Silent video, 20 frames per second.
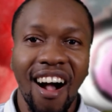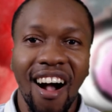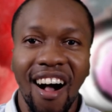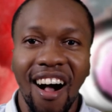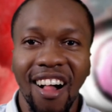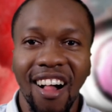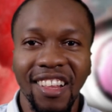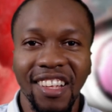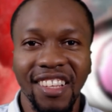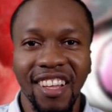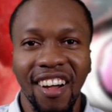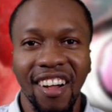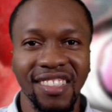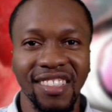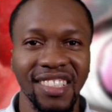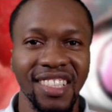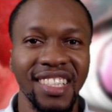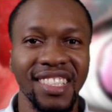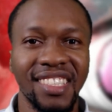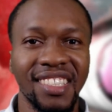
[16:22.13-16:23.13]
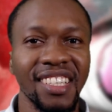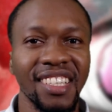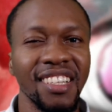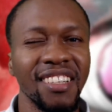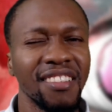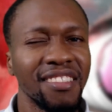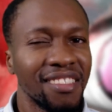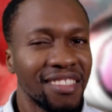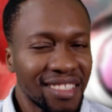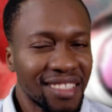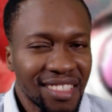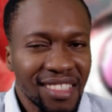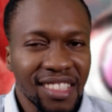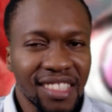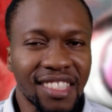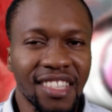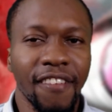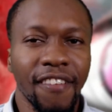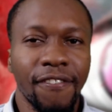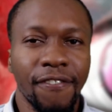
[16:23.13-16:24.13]
All in all, it's still
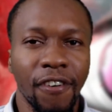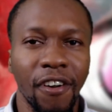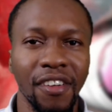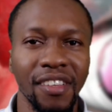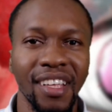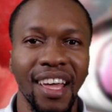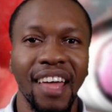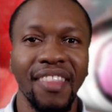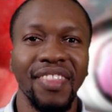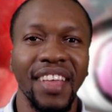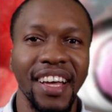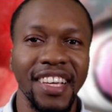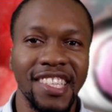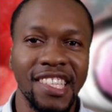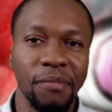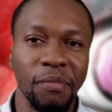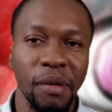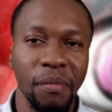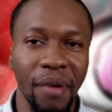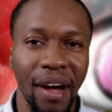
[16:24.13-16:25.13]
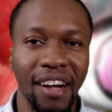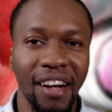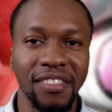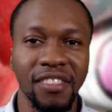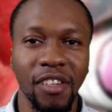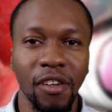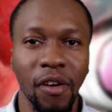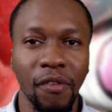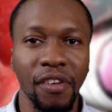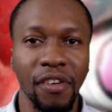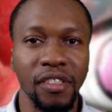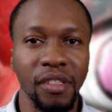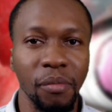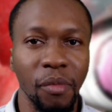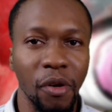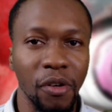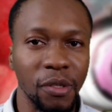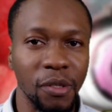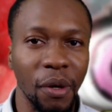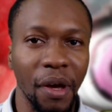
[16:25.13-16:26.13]
fun and nice to be back to covering the
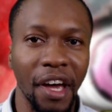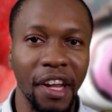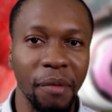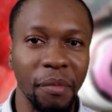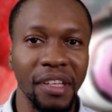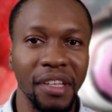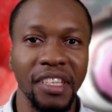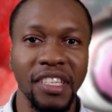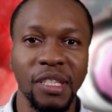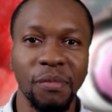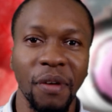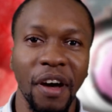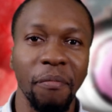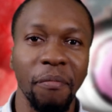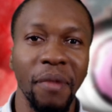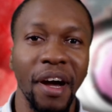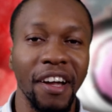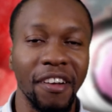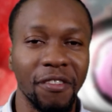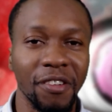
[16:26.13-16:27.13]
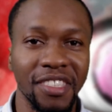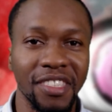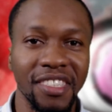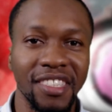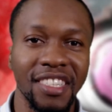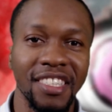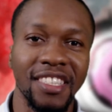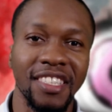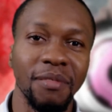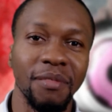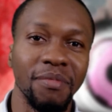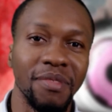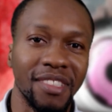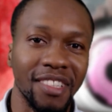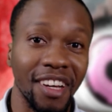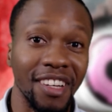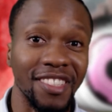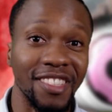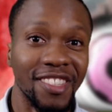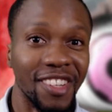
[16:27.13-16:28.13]
Boruto anime, despite my criticisms,
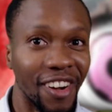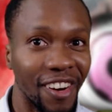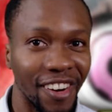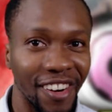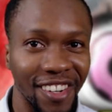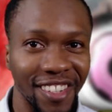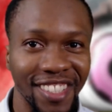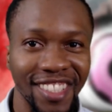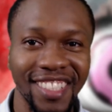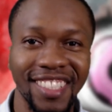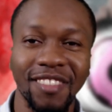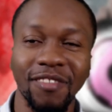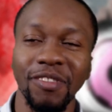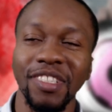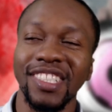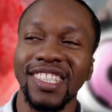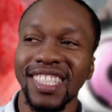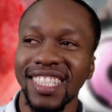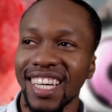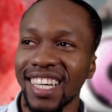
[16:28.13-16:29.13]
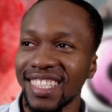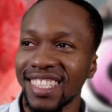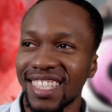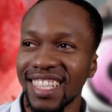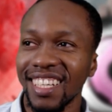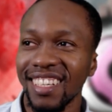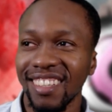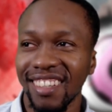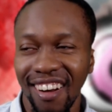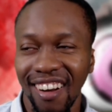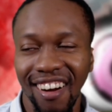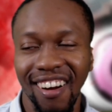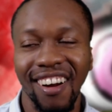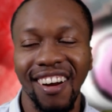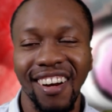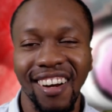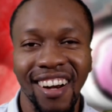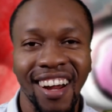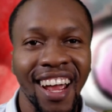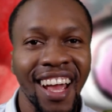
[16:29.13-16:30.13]
concerns, which I think
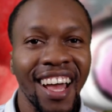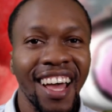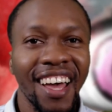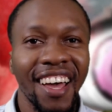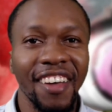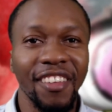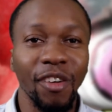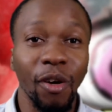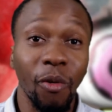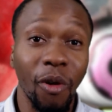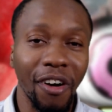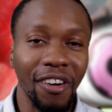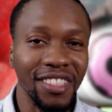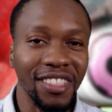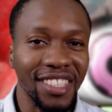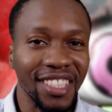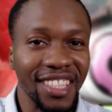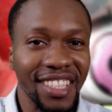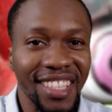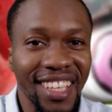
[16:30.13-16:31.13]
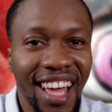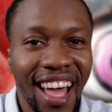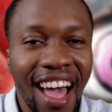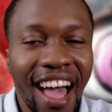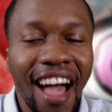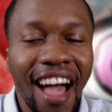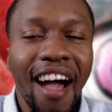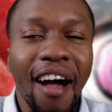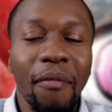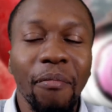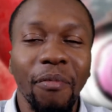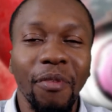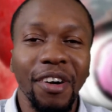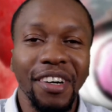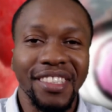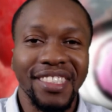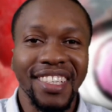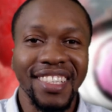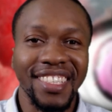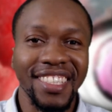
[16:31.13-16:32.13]
are, you know, warranted,
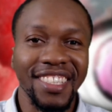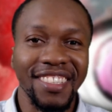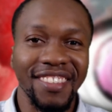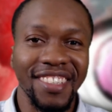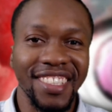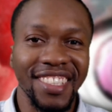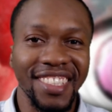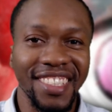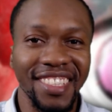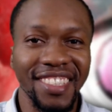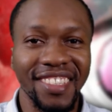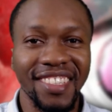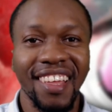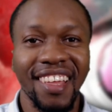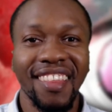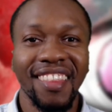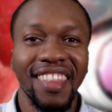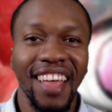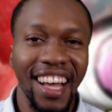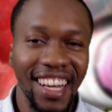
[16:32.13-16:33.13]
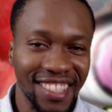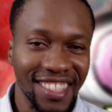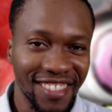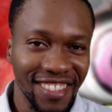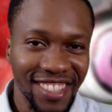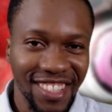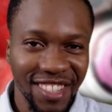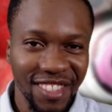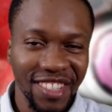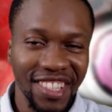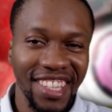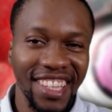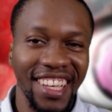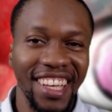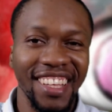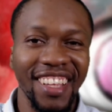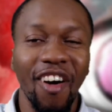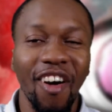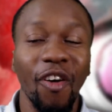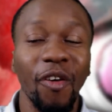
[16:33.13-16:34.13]
but it is what it is. Thanks for tuning
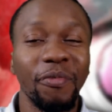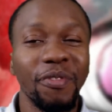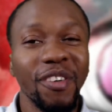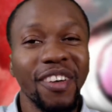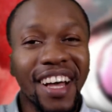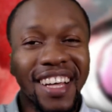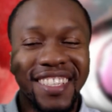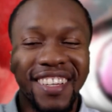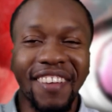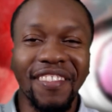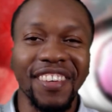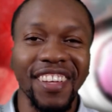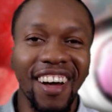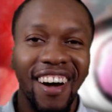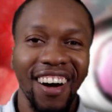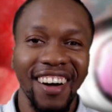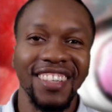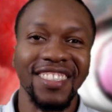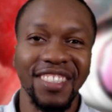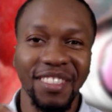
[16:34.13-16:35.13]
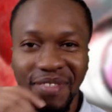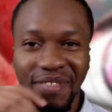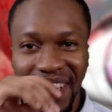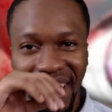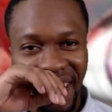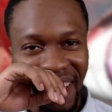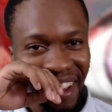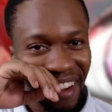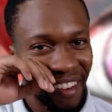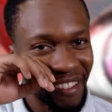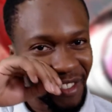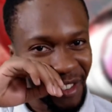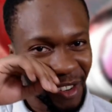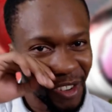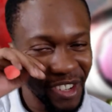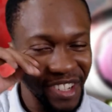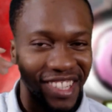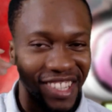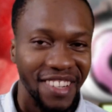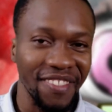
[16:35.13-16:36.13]
in. I hope you guys are having an awesome day. Of
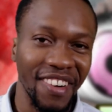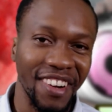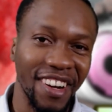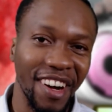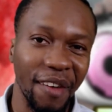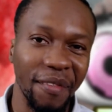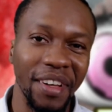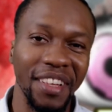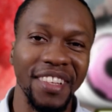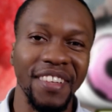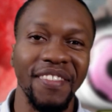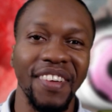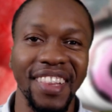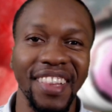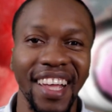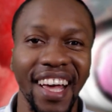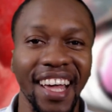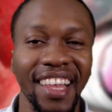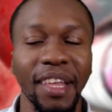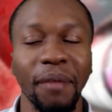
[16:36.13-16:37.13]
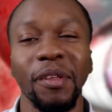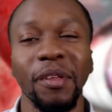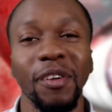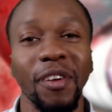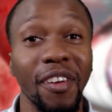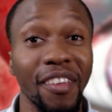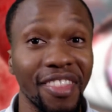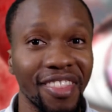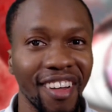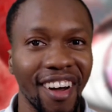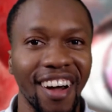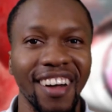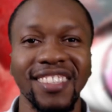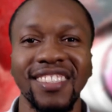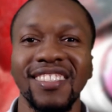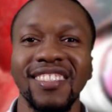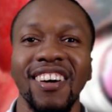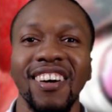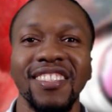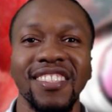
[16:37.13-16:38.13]
course, leave a comment, leave a like, let me know your
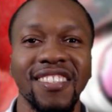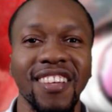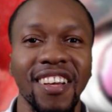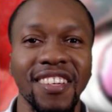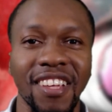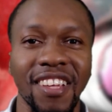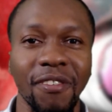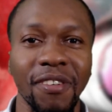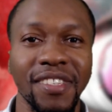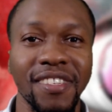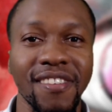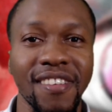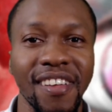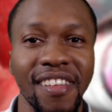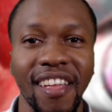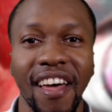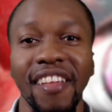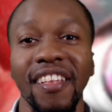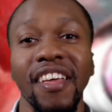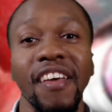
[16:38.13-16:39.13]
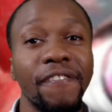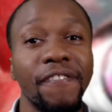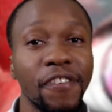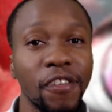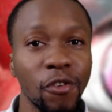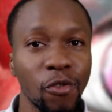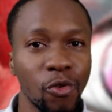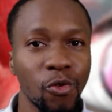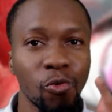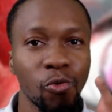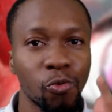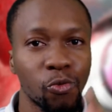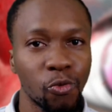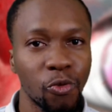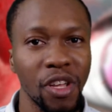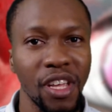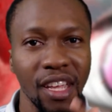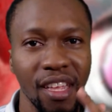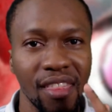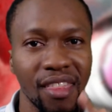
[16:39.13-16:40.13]
thoughts on Sasuke Retsuden. And if you
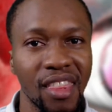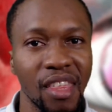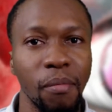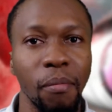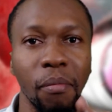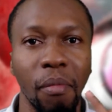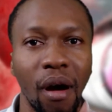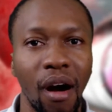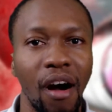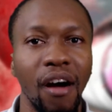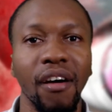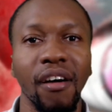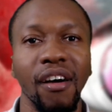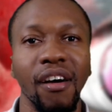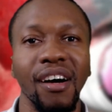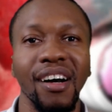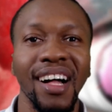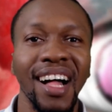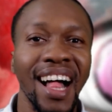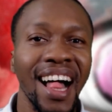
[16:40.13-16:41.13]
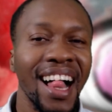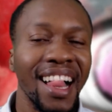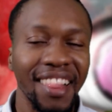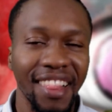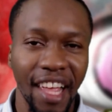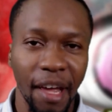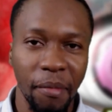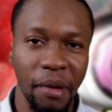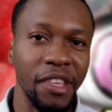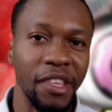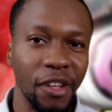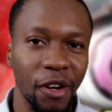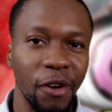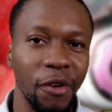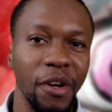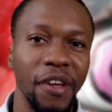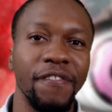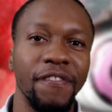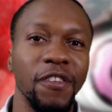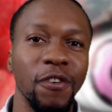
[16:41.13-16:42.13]
read the manga, let me know
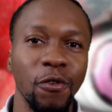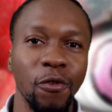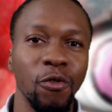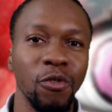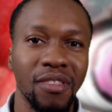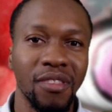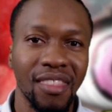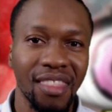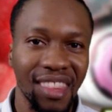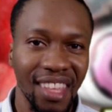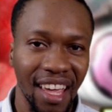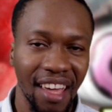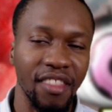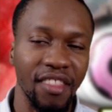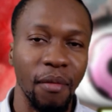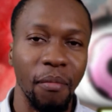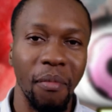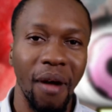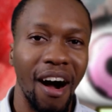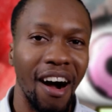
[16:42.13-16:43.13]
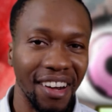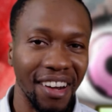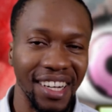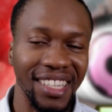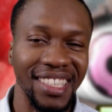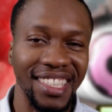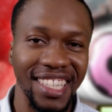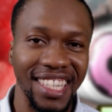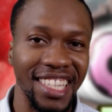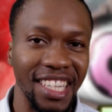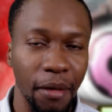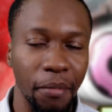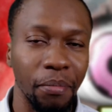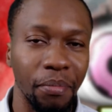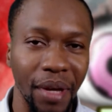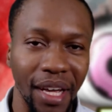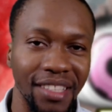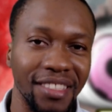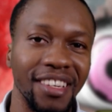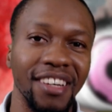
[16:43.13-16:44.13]
if you think the manga did it
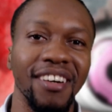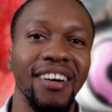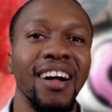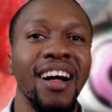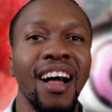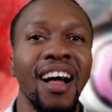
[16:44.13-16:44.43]
better.